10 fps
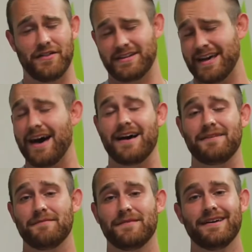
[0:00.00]
the
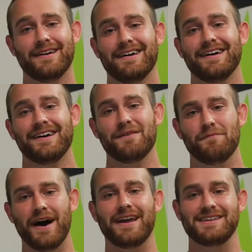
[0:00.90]
time.
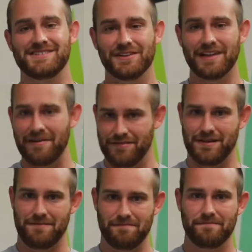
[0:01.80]
But he still loved
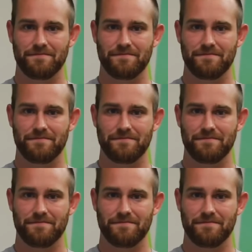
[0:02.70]
them.